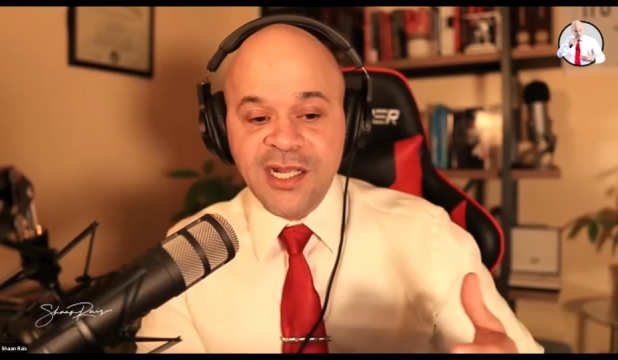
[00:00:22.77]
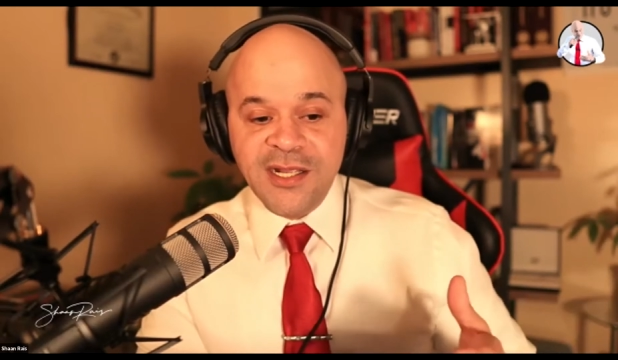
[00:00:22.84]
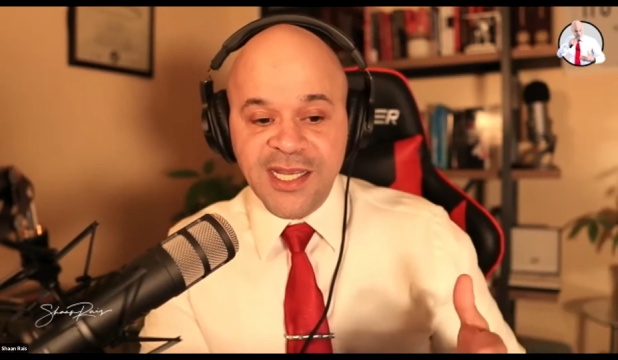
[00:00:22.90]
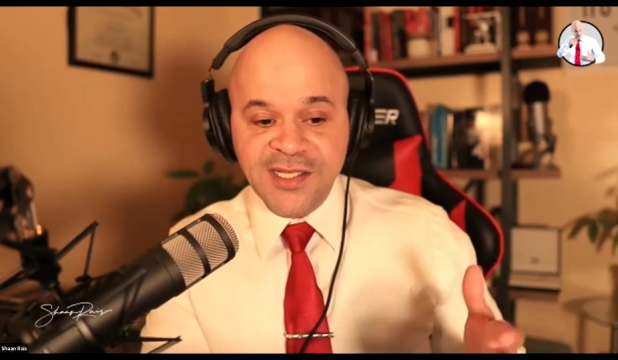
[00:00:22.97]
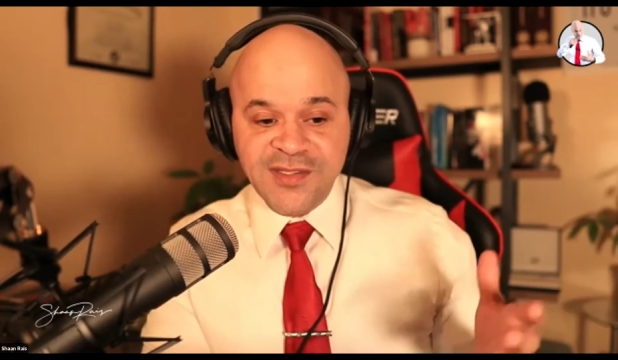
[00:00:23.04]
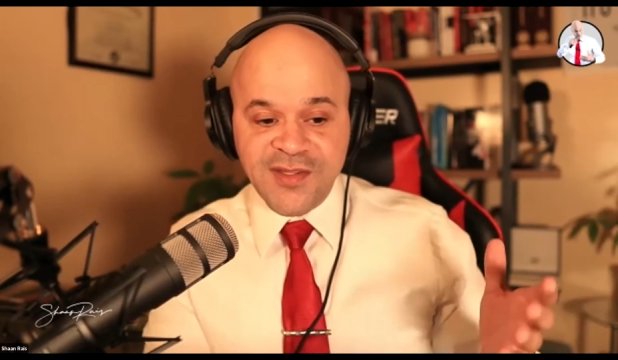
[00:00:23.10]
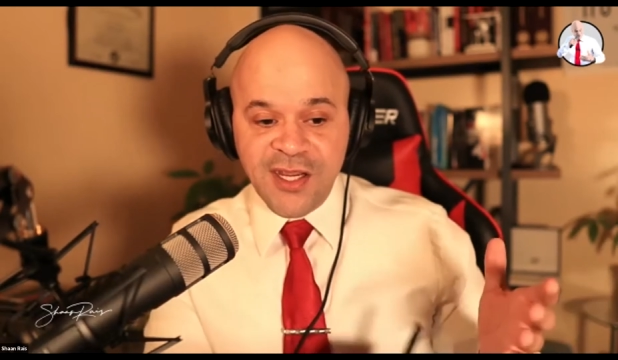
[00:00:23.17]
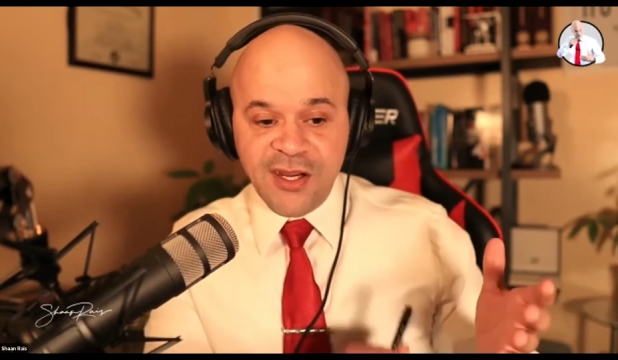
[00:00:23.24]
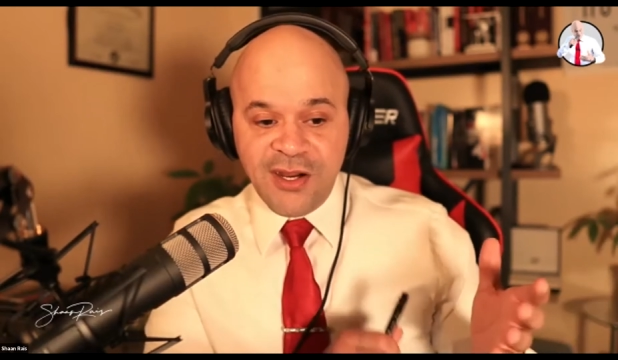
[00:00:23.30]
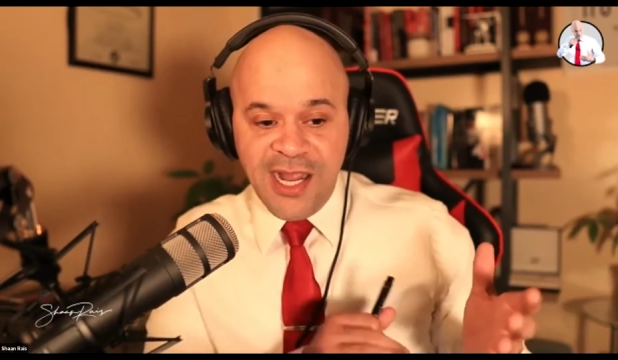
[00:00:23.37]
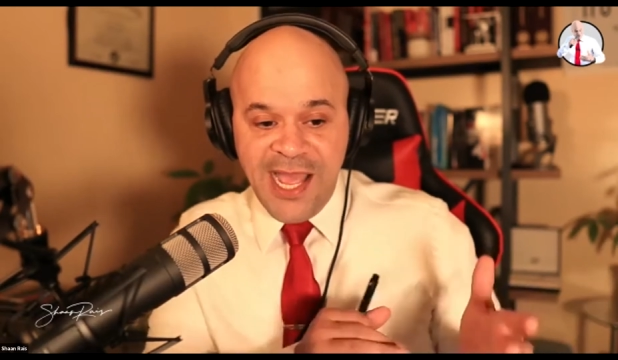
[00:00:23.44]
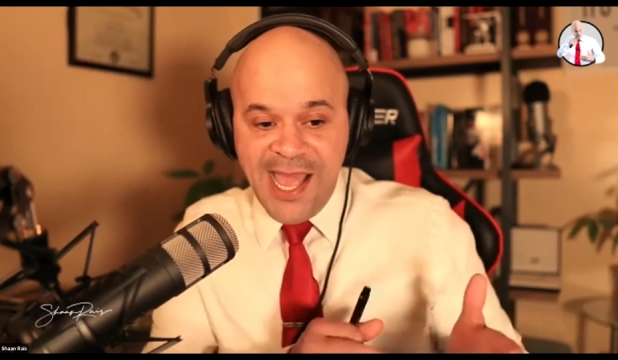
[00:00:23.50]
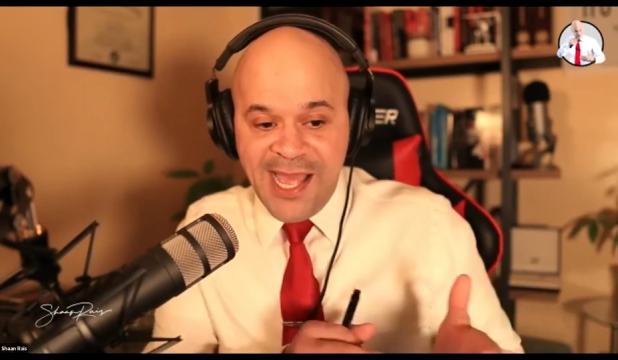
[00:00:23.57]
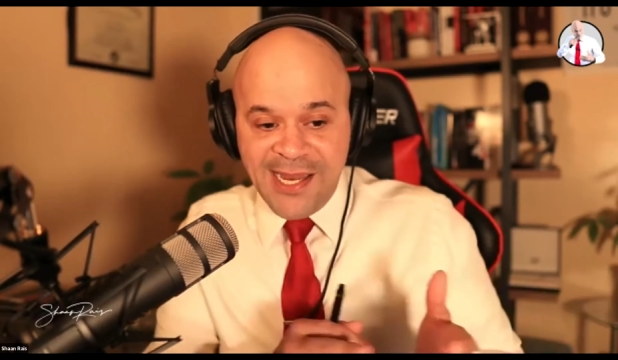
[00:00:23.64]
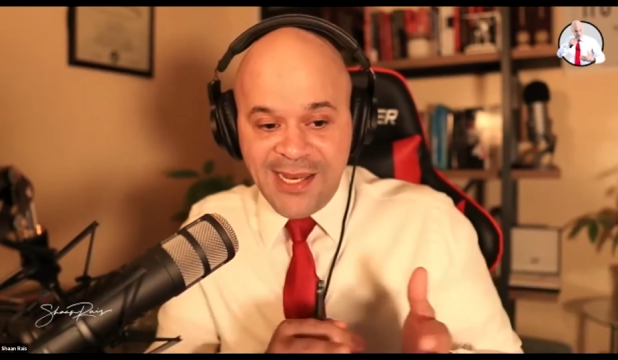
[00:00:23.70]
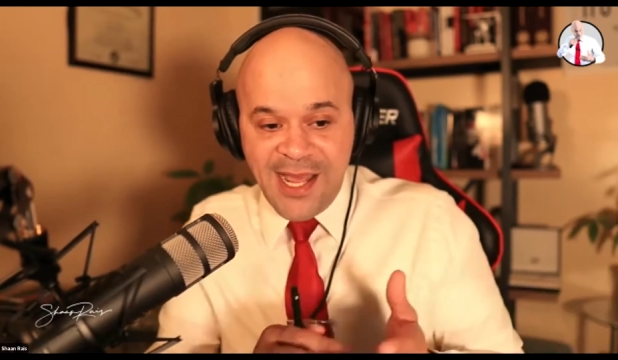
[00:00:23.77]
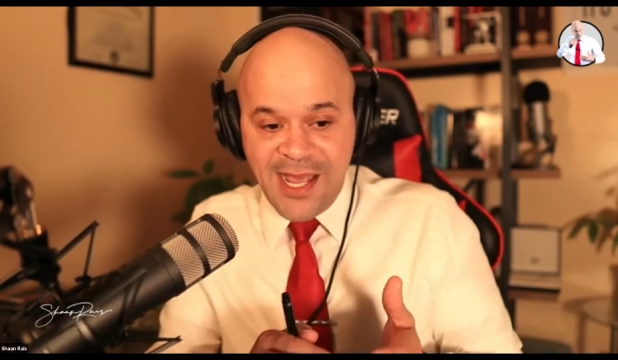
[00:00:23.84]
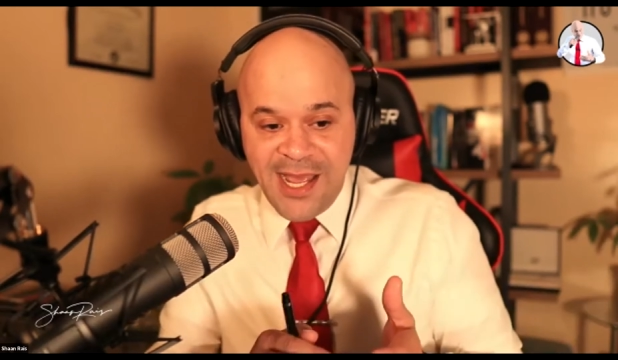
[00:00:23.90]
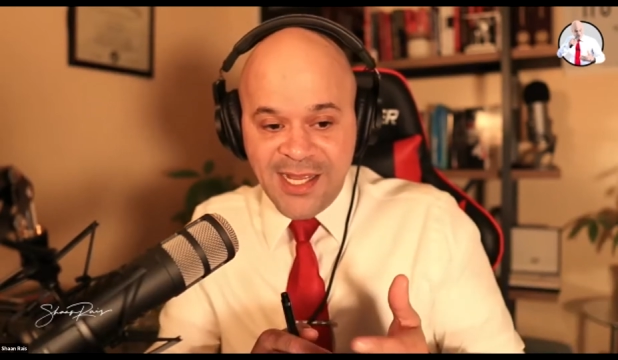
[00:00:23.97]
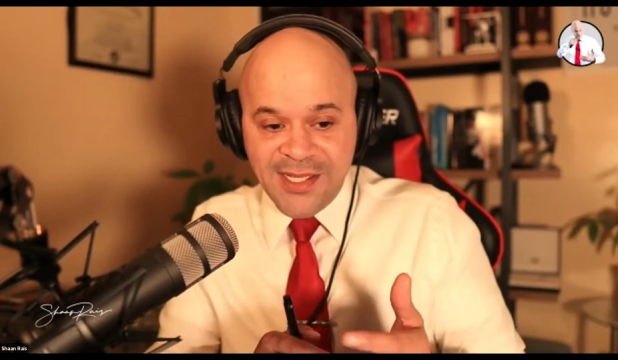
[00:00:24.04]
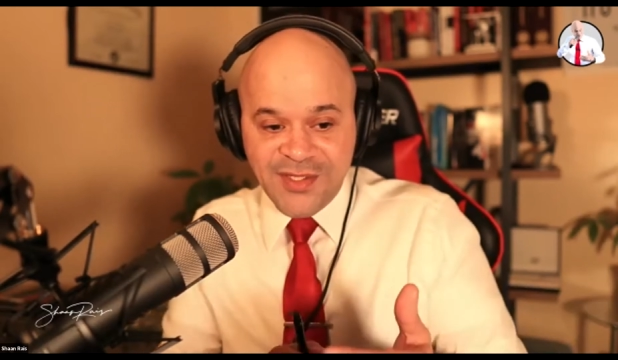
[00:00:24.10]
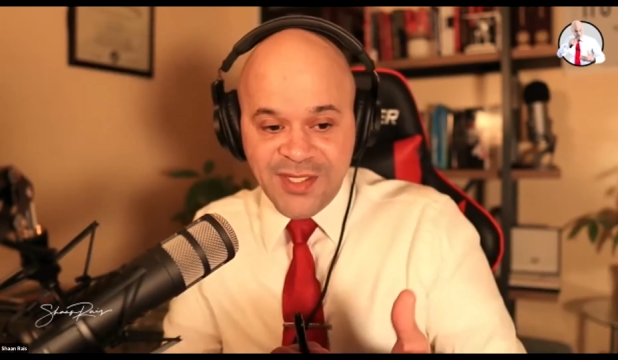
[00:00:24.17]
it's their
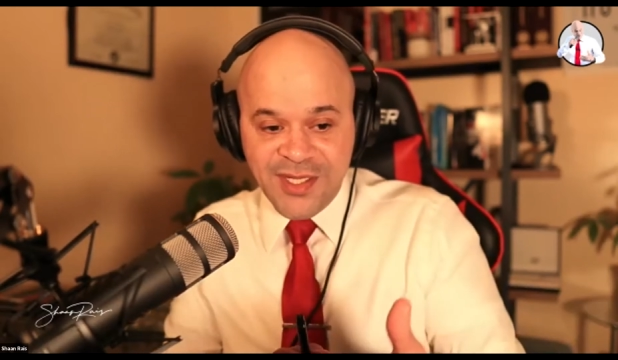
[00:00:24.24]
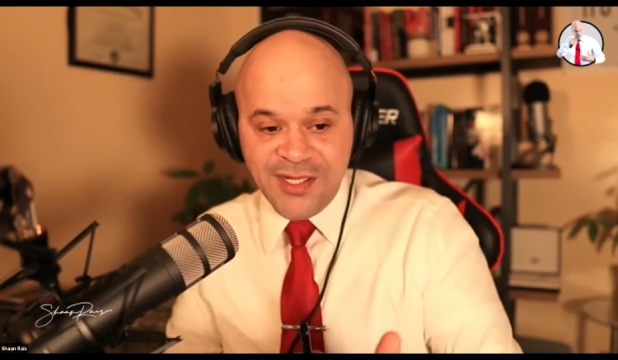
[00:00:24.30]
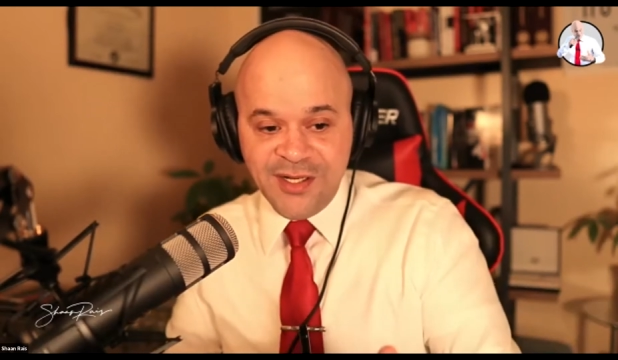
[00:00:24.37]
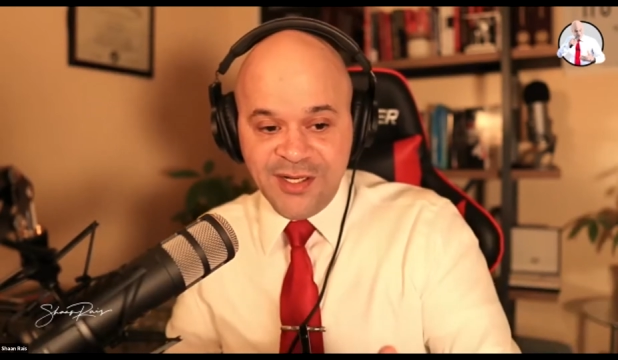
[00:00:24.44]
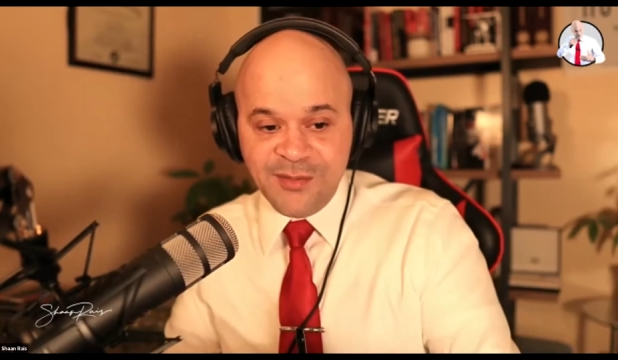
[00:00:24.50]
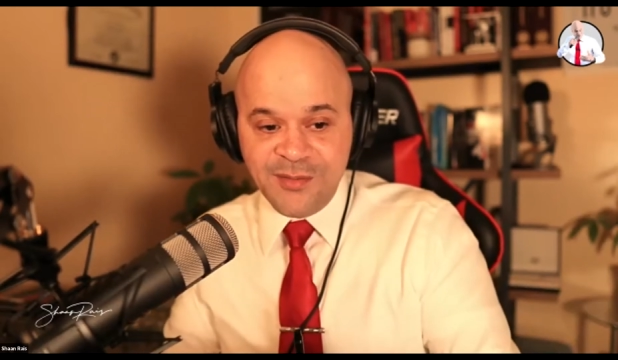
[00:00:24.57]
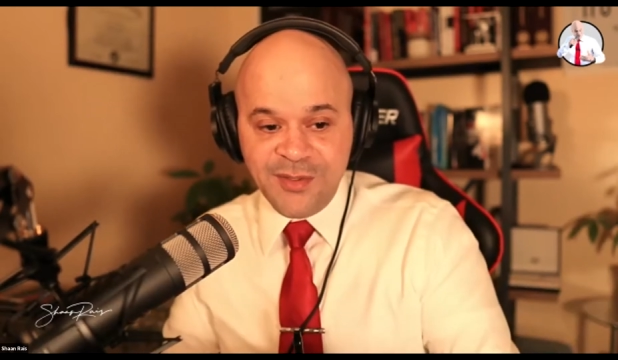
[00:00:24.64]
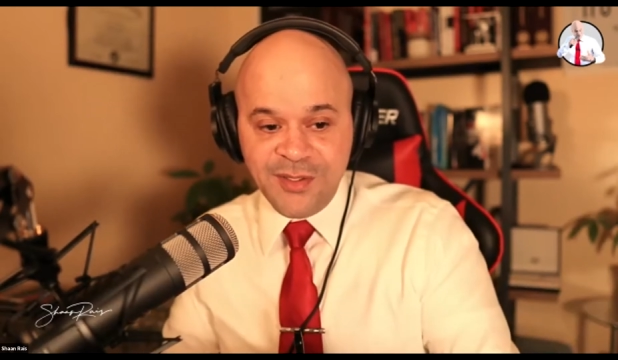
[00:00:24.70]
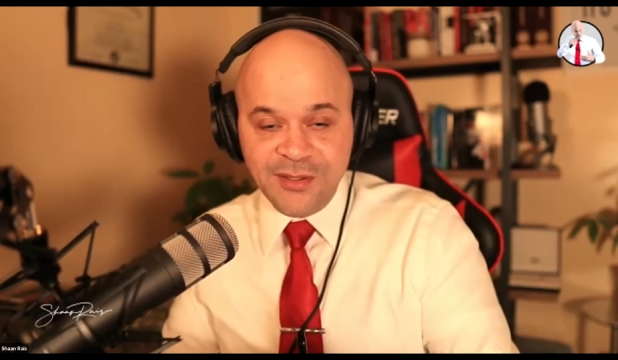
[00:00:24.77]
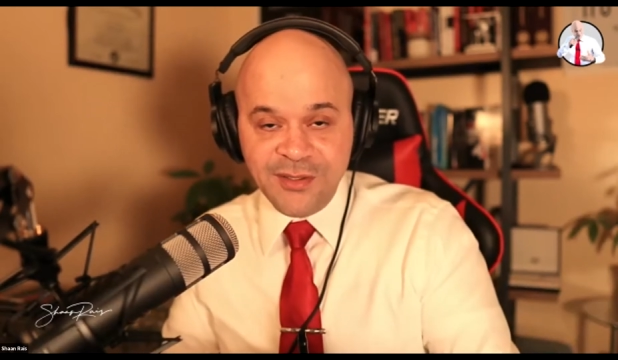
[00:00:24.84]
allies' enemy.